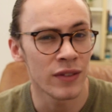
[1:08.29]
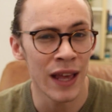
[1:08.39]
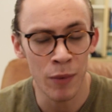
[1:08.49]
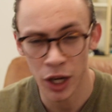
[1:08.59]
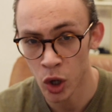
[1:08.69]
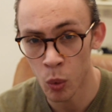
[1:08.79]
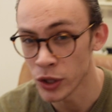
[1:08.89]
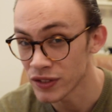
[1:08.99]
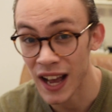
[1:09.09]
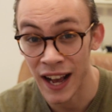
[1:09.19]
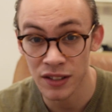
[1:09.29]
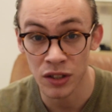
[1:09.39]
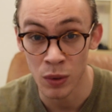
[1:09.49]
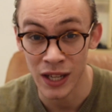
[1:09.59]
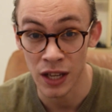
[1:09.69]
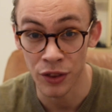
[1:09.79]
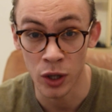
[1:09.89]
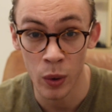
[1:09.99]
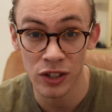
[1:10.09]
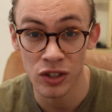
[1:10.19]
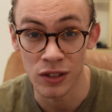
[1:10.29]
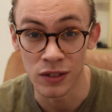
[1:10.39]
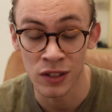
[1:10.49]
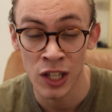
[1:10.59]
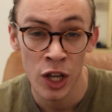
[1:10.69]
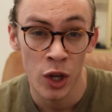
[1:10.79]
They might not want to ask you any other questions.